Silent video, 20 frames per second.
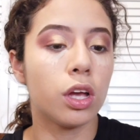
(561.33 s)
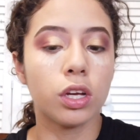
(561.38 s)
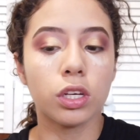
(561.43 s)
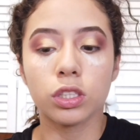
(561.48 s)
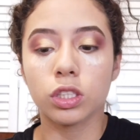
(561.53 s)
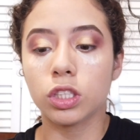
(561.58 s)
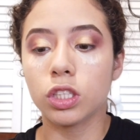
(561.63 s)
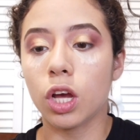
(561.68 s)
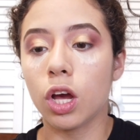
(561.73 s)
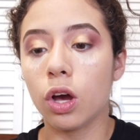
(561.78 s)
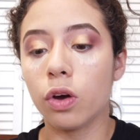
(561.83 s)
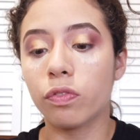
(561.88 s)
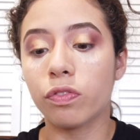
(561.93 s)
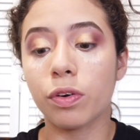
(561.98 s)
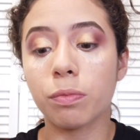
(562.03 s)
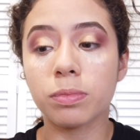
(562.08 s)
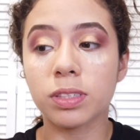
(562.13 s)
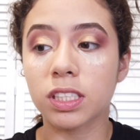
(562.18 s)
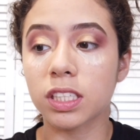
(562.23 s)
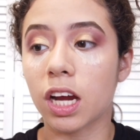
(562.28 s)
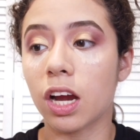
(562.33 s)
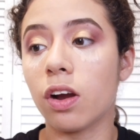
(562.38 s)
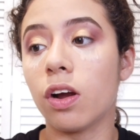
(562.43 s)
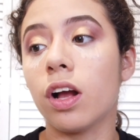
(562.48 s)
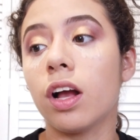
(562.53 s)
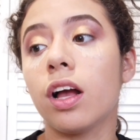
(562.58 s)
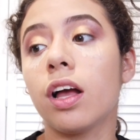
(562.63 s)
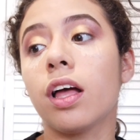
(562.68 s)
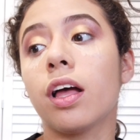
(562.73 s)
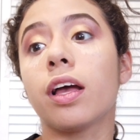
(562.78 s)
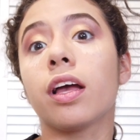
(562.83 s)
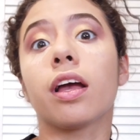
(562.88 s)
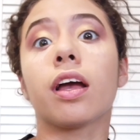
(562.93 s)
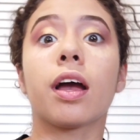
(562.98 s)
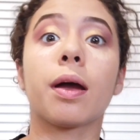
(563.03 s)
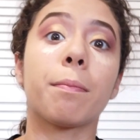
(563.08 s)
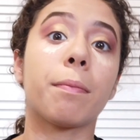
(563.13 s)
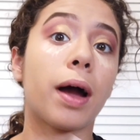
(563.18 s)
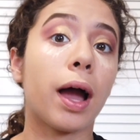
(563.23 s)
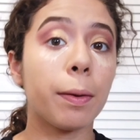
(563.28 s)
So for mascara,
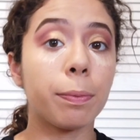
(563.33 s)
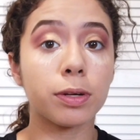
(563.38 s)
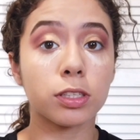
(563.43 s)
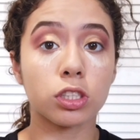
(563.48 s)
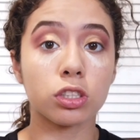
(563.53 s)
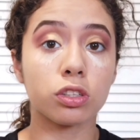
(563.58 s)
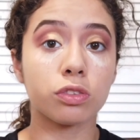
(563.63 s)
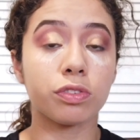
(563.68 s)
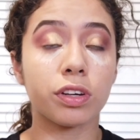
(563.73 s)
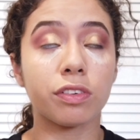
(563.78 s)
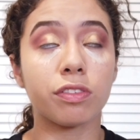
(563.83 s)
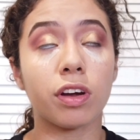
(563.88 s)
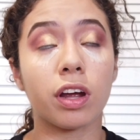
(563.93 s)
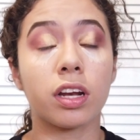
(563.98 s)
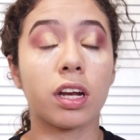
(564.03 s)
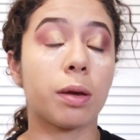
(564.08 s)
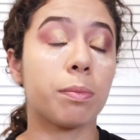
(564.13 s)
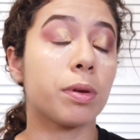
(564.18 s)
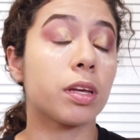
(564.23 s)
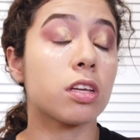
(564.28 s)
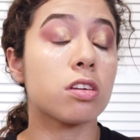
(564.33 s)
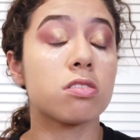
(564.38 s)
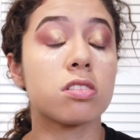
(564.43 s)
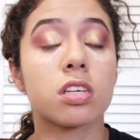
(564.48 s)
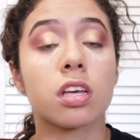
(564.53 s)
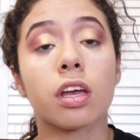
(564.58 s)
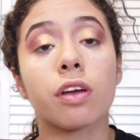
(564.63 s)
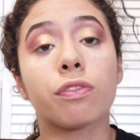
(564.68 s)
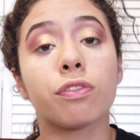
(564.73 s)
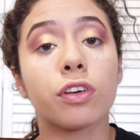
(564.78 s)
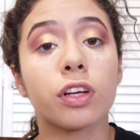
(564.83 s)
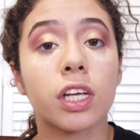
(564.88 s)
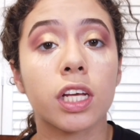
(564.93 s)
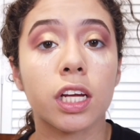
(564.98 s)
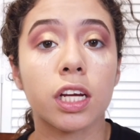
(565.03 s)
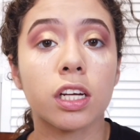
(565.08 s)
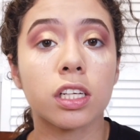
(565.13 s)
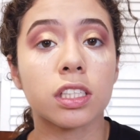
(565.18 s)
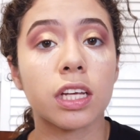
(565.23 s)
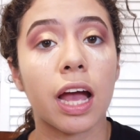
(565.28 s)
my personal favorite, and I've been using it for
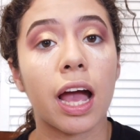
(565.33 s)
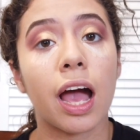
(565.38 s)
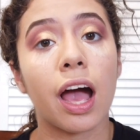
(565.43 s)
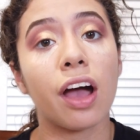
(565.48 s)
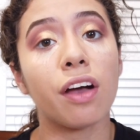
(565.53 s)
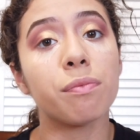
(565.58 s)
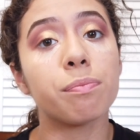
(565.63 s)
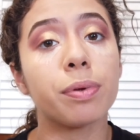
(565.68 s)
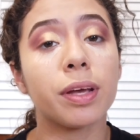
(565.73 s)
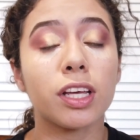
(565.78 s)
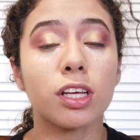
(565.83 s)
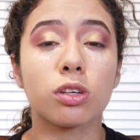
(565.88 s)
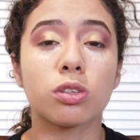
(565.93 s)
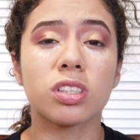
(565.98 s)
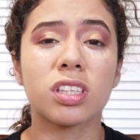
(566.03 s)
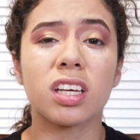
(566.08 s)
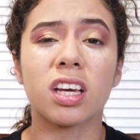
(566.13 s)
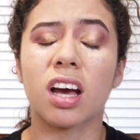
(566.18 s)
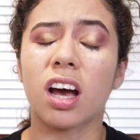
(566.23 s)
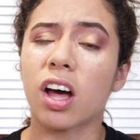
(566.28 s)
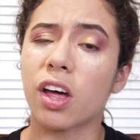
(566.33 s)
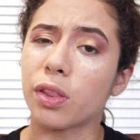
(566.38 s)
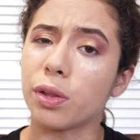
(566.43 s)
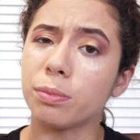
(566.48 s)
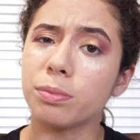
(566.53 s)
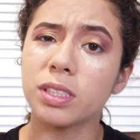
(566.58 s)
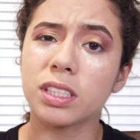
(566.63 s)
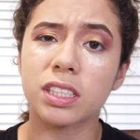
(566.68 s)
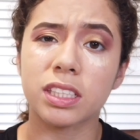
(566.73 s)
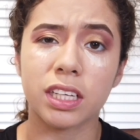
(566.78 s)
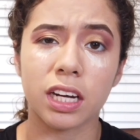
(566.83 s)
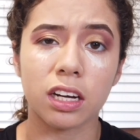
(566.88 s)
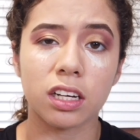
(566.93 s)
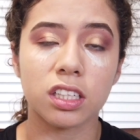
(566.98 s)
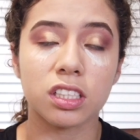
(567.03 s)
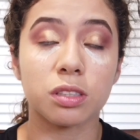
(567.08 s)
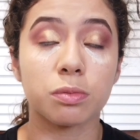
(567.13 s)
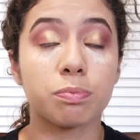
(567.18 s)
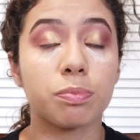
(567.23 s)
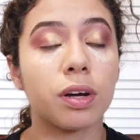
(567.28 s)
years. I have been using other
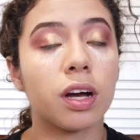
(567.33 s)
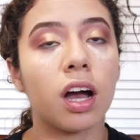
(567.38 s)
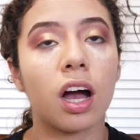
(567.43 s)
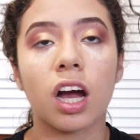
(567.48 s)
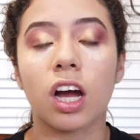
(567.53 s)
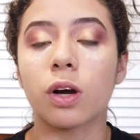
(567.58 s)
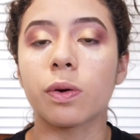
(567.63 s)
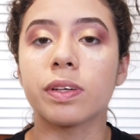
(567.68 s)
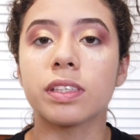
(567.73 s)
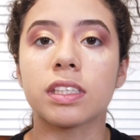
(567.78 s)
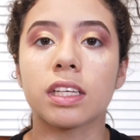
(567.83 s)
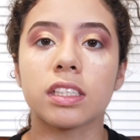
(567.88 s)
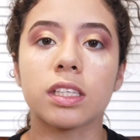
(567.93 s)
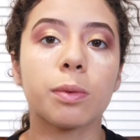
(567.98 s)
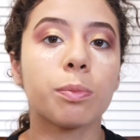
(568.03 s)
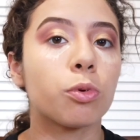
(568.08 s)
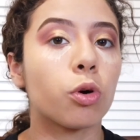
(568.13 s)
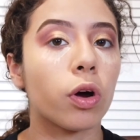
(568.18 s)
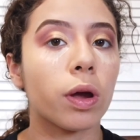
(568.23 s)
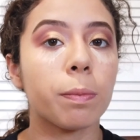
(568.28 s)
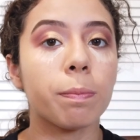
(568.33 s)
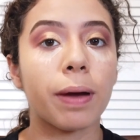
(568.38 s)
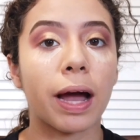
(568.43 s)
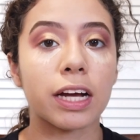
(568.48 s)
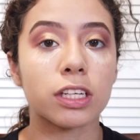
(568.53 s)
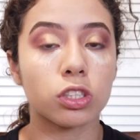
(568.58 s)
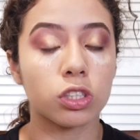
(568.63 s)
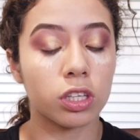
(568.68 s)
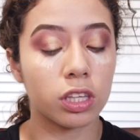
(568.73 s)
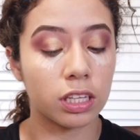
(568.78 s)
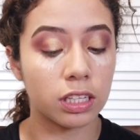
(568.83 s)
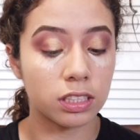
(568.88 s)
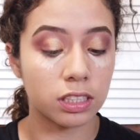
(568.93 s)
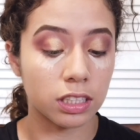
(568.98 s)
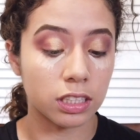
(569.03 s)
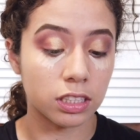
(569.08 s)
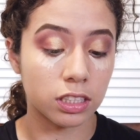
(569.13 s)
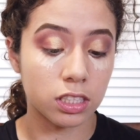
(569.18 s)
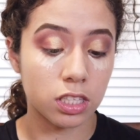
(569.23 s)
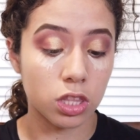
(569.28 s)
mascaras, but I always end up going back to this.
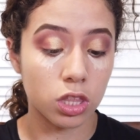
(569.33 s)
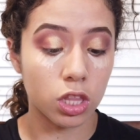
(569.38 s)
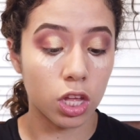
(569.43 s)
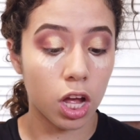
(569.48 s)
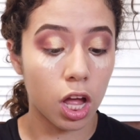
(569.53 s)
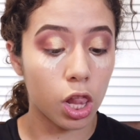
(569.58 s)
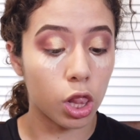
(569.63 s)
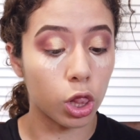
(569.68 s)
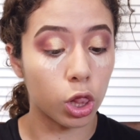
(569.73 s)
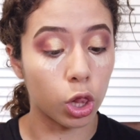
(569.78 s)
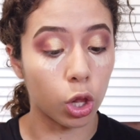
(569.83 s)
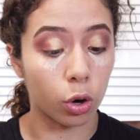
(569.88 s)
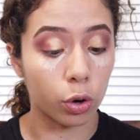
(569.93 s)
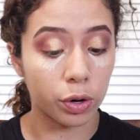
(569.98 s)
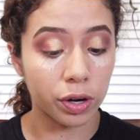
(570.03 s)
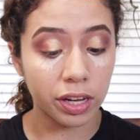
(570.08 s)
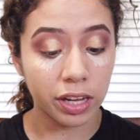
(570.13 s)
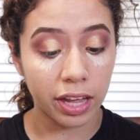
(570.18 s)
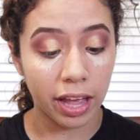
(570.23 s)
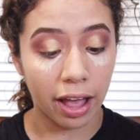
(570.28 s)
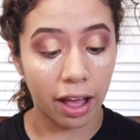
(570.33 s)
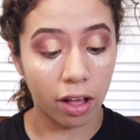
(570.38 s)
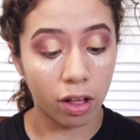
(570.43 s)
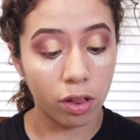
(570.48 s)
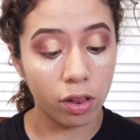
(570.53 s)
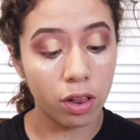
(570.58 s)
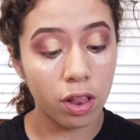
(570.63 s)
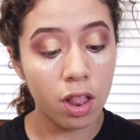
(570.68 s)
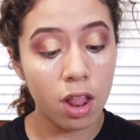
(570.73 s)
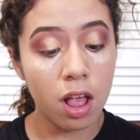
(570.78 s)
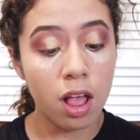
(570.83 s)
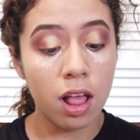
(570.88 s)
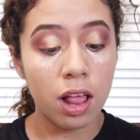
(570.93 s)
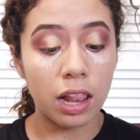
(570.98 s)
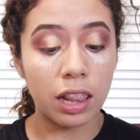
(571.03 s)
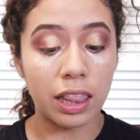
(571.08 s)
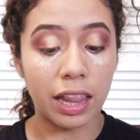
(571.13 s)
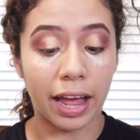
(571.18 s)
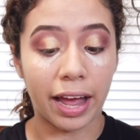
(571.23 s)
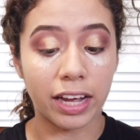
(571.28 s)
It's the L'Oreal
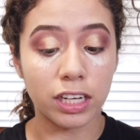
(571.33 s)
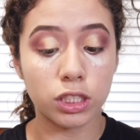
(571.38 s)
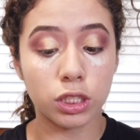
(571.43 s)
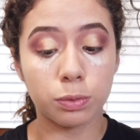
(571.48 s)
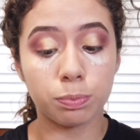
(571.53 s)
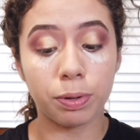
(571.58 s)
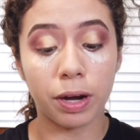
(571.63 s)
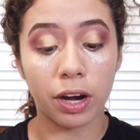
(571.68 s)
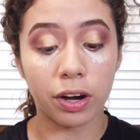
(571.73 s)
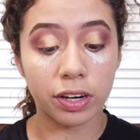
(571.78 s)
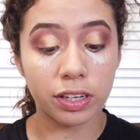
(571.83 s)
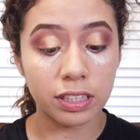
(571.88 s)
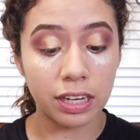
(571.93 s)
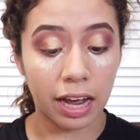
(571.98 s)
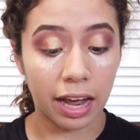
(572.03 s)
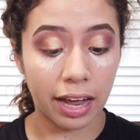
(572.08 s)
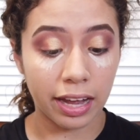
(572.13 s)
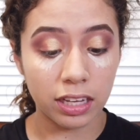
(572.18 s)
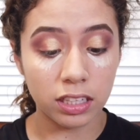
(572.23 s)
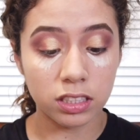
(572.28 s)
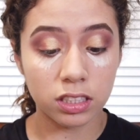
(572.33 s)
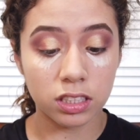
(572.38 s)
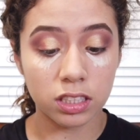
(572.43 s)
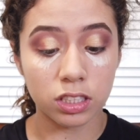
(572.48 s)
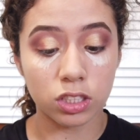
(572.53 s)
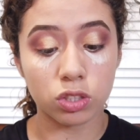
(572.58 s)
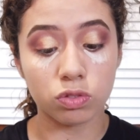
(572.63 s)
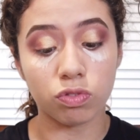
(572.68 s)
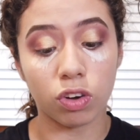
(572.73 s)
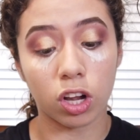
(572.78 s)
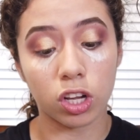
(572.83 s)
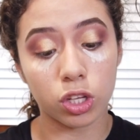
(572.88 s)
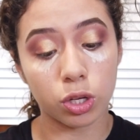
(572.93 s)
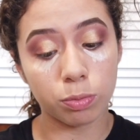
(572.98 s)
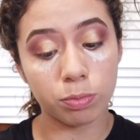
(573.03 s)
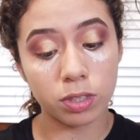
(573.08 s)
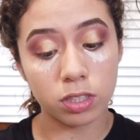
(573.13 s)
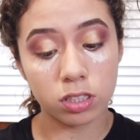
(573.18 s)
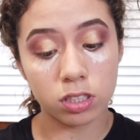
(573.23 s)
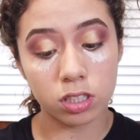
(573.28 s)
Lash Paradise. It's
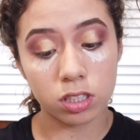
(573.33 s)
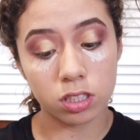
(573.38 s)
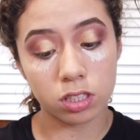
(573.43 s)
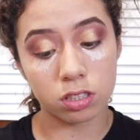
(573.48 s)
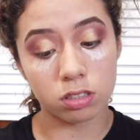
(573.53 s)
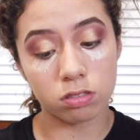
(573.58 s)
voluminous